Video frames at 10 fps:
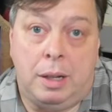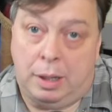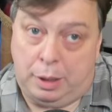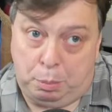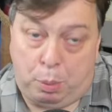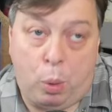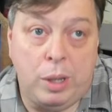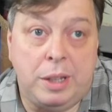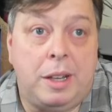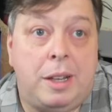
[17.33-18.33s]
He
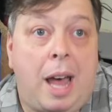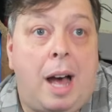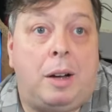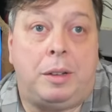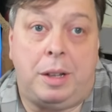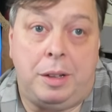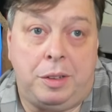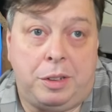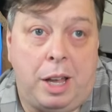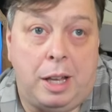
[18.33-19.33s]
pointed it out and he
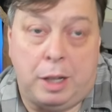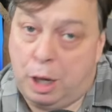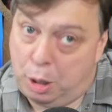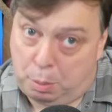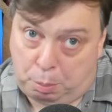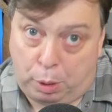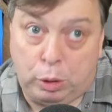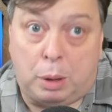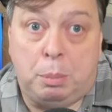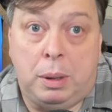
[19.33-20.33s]
said,
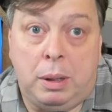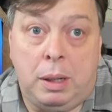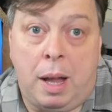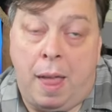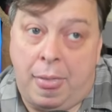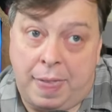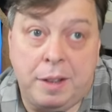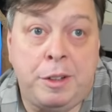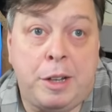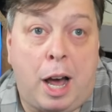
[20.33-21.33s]
"Pull them.
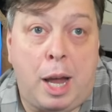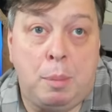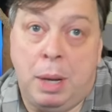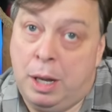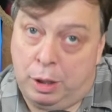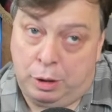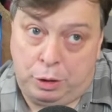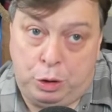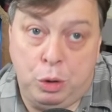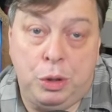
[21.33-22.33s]
This time,
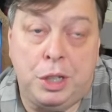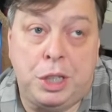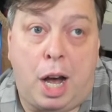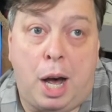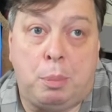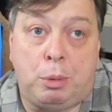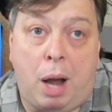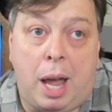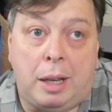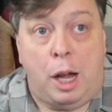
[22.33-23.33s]
do the job
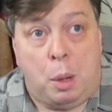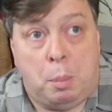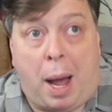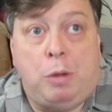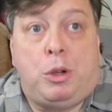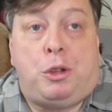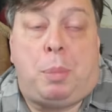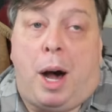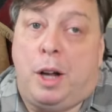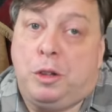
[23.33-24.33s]
right." My
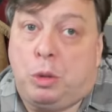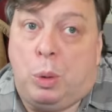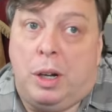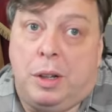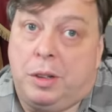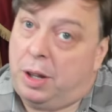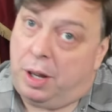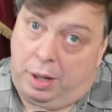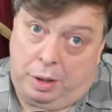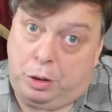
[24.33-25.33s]
response was,
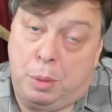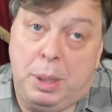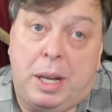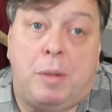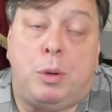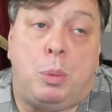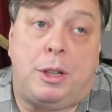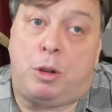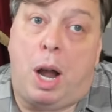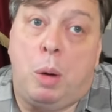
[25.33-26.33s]
"It's going to be covered with
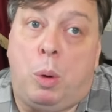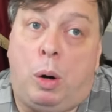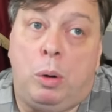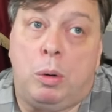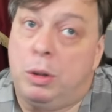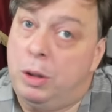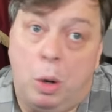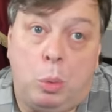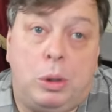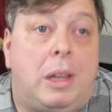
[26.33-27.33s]
drywall.
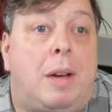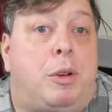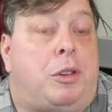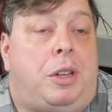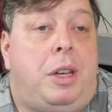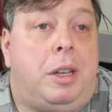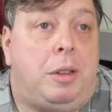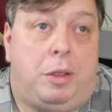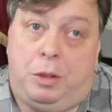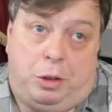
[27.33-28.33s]
No one will ever see
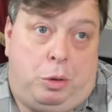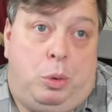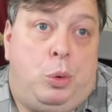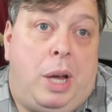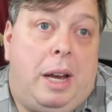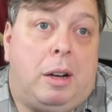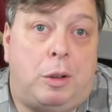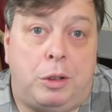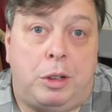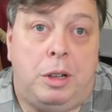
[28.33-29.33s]
it, so who
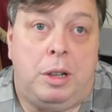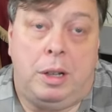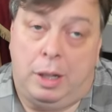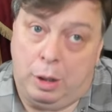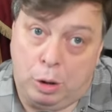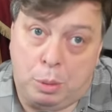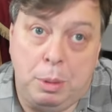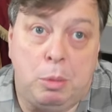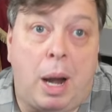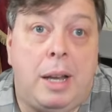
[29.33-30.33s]
cares?" He looked
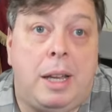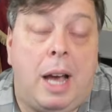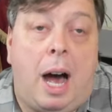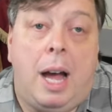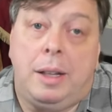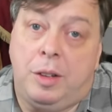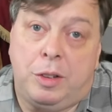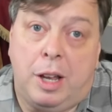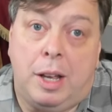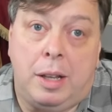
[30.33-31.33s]
me right in the eye and he
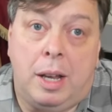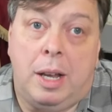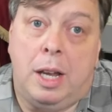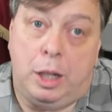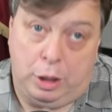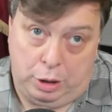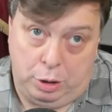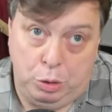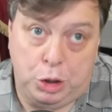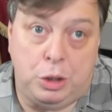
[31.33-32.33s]
said,
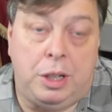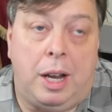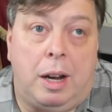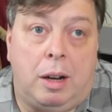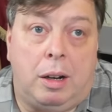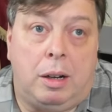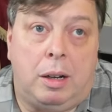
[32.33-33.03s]
"You should care.